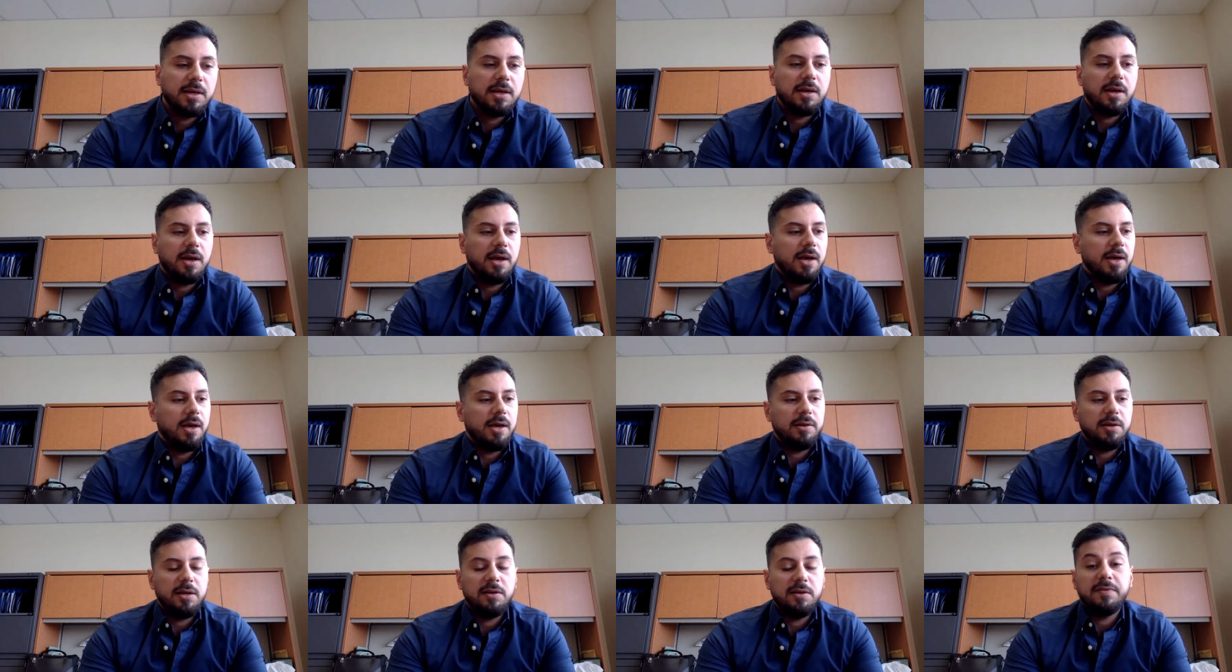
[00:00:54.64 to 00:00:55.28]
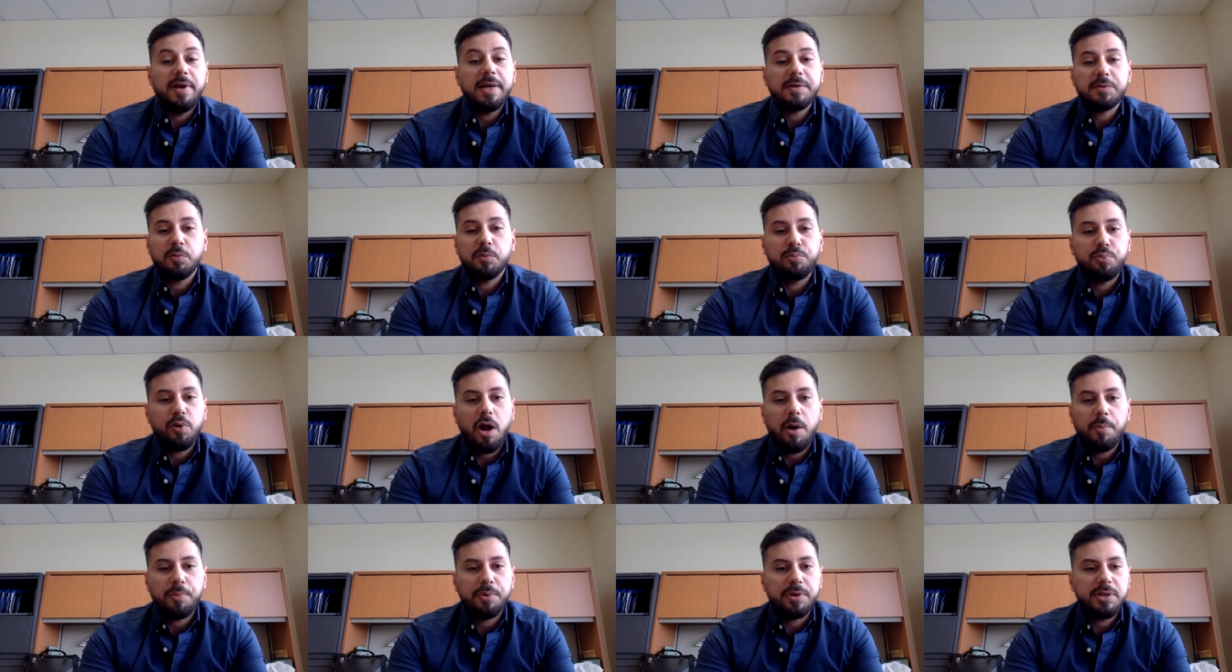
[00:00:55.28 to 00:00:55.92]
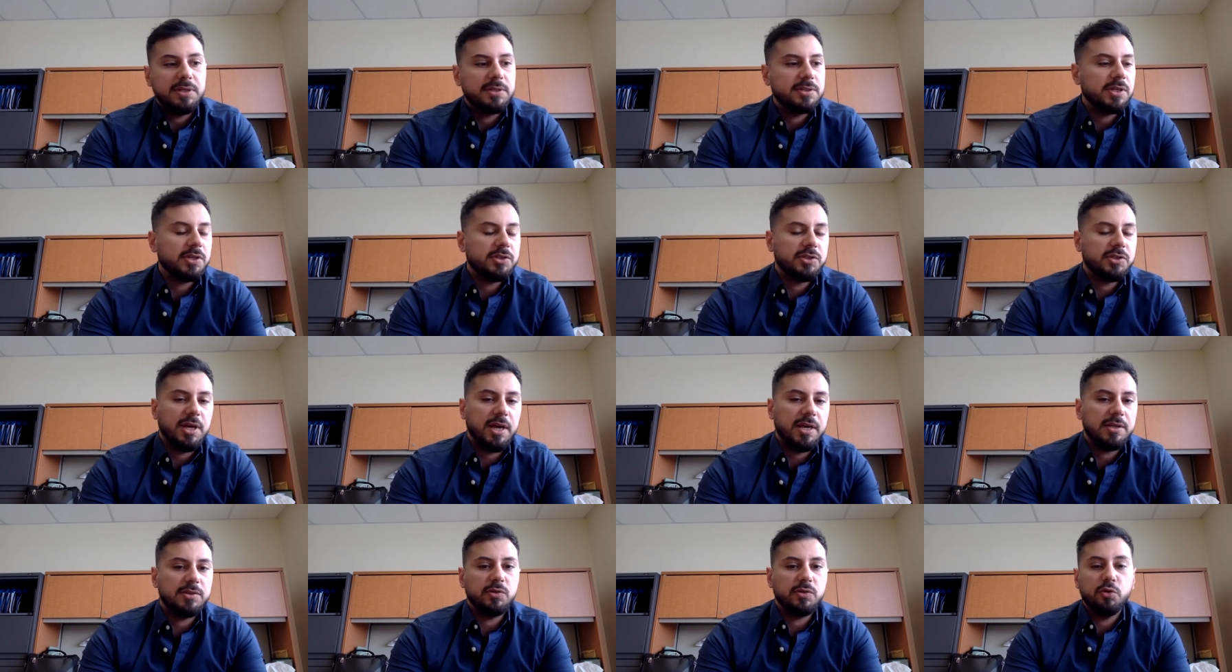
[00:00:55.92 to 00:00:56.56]
uh, investment properties such
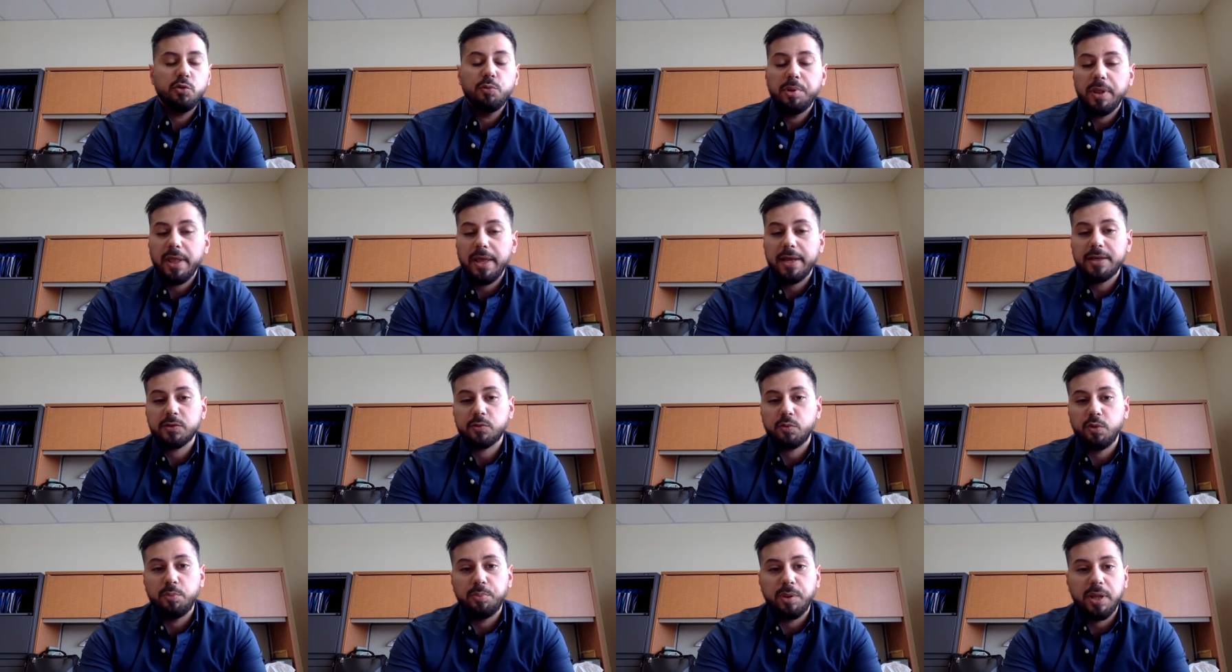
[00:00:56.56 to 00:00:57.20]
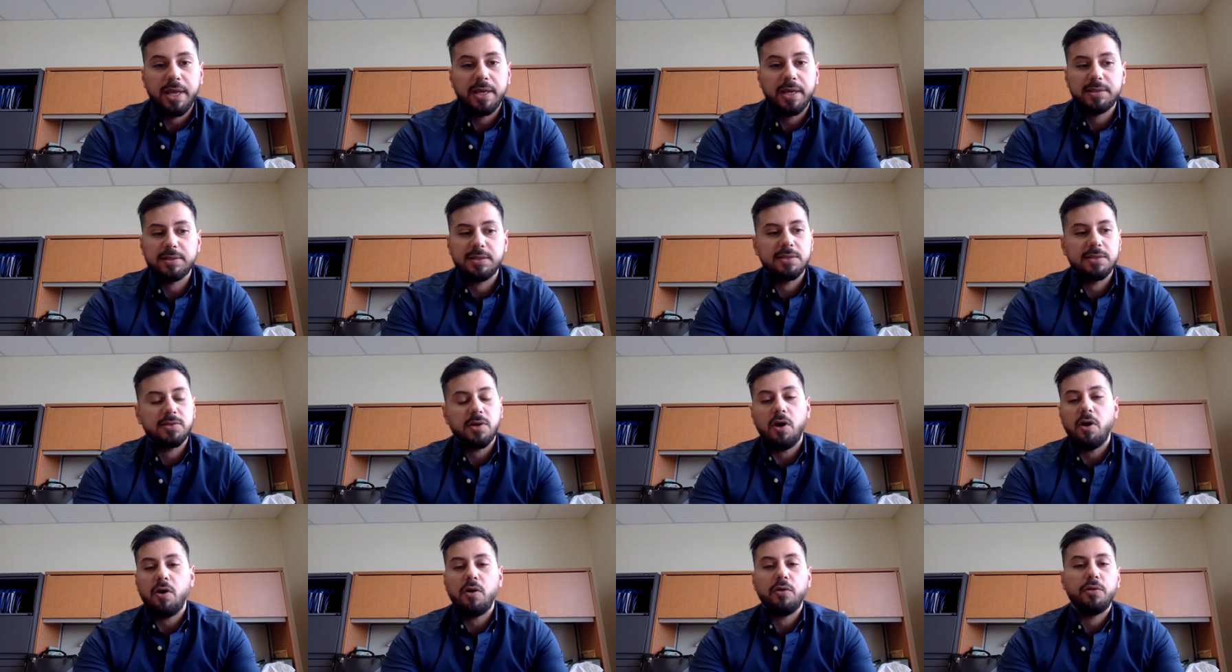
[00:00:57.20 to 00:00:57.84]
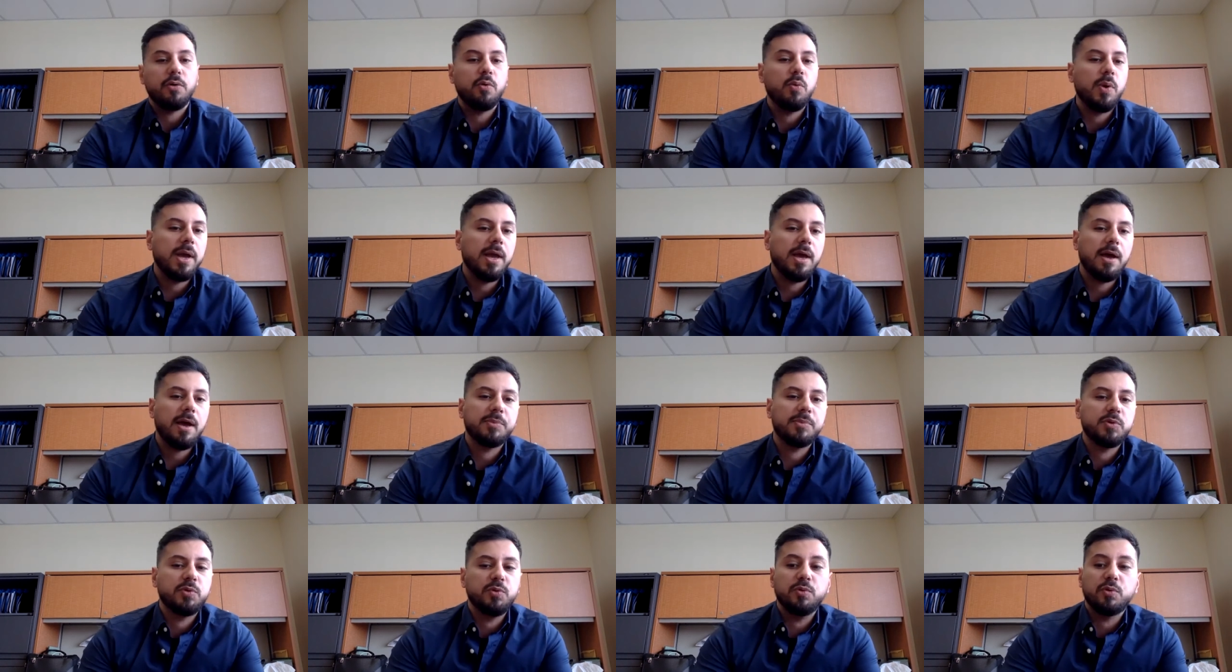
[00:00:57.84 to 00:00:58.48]
as duplex, triplexes, all the way
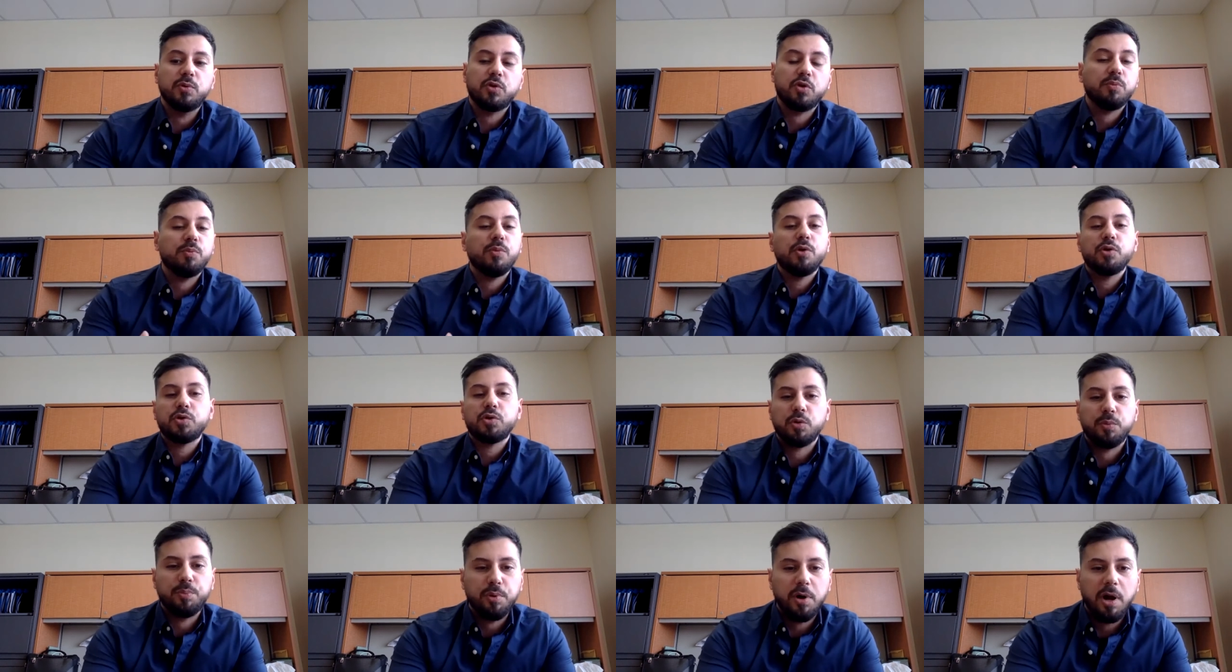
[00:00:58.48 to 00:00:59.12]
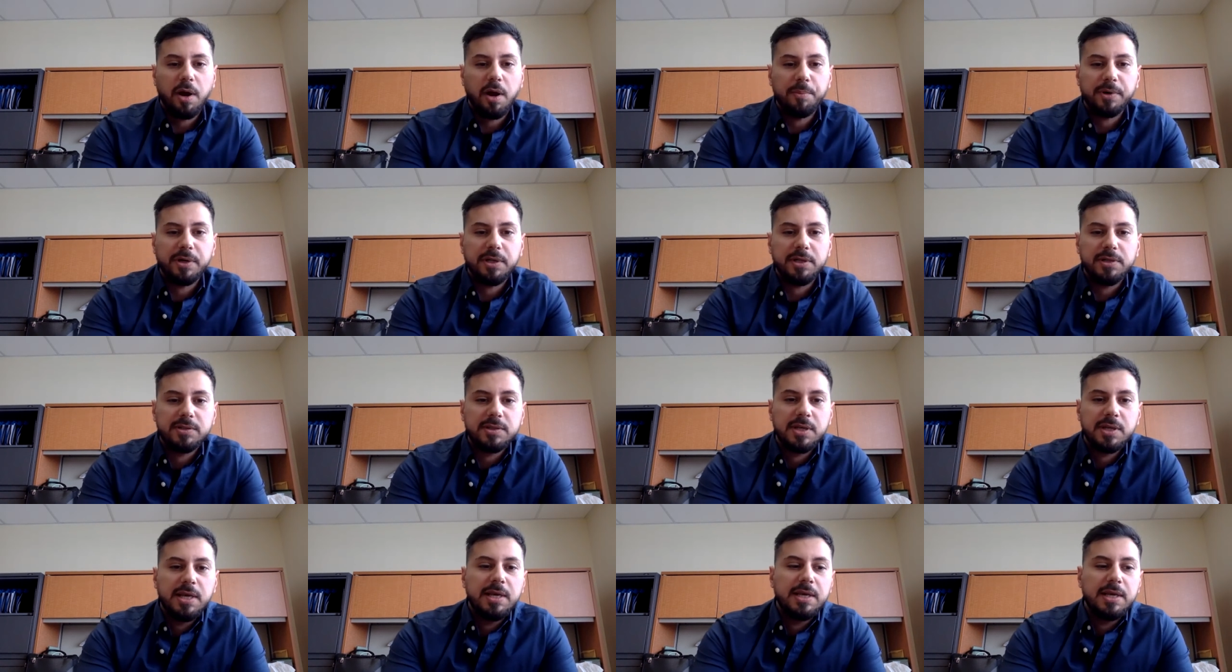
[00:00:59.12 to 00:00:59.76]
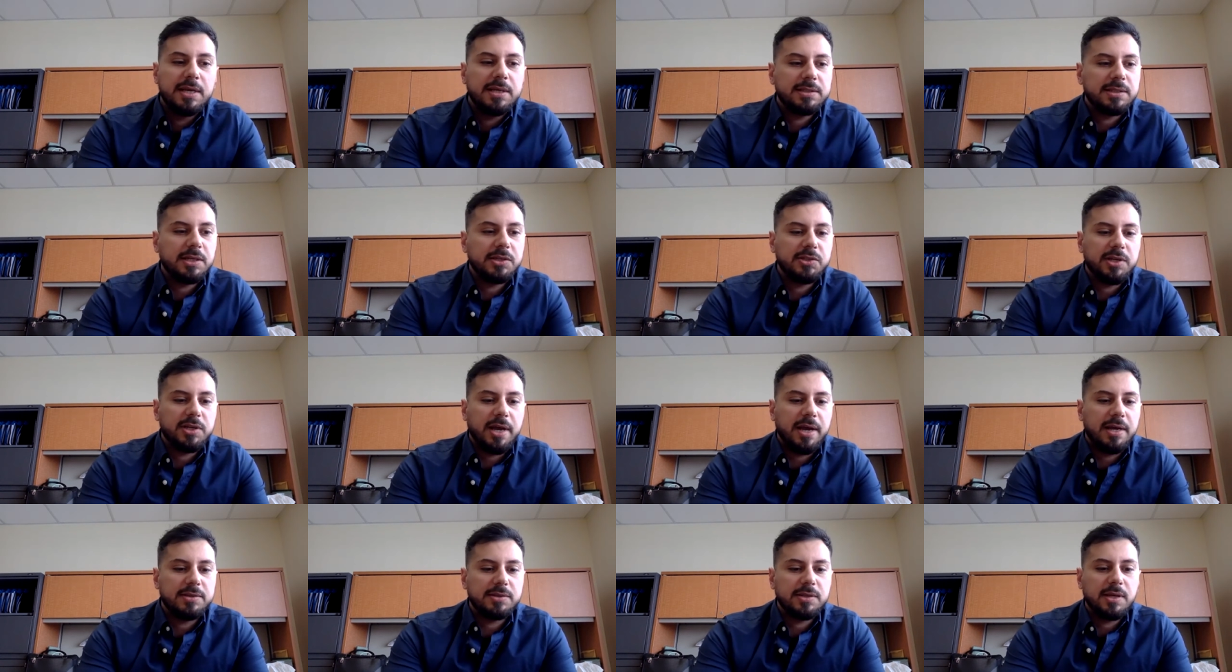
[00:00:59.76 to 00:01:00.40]
up to commercial properties such
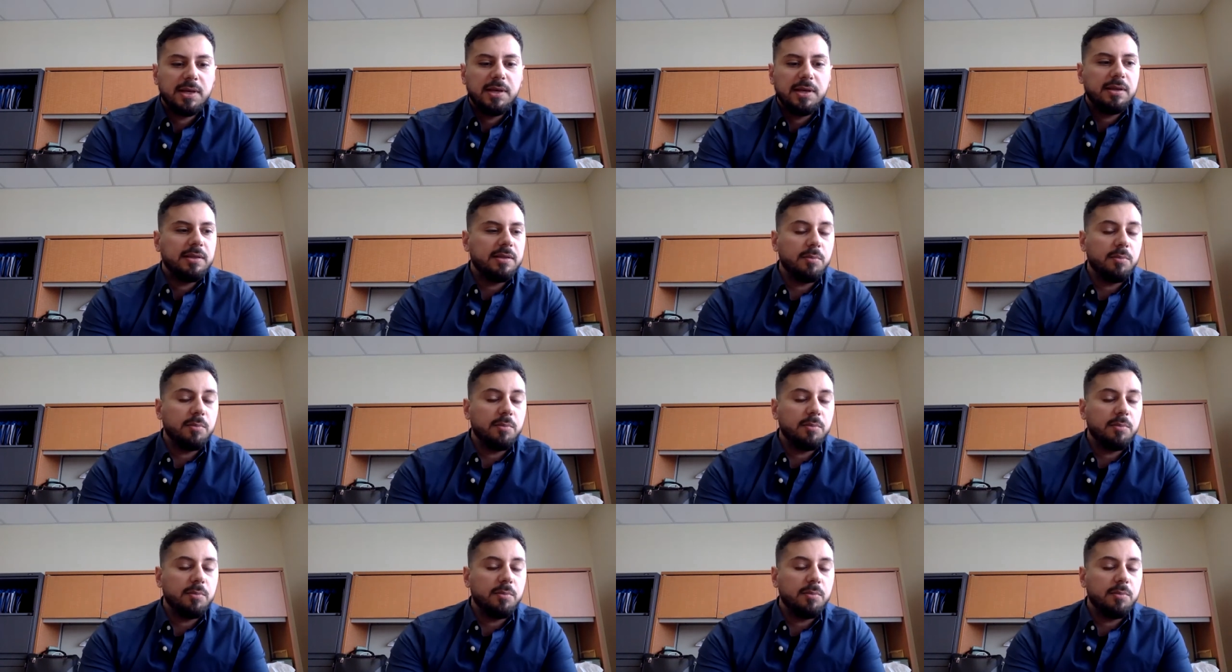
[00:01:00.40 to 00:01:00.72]
as the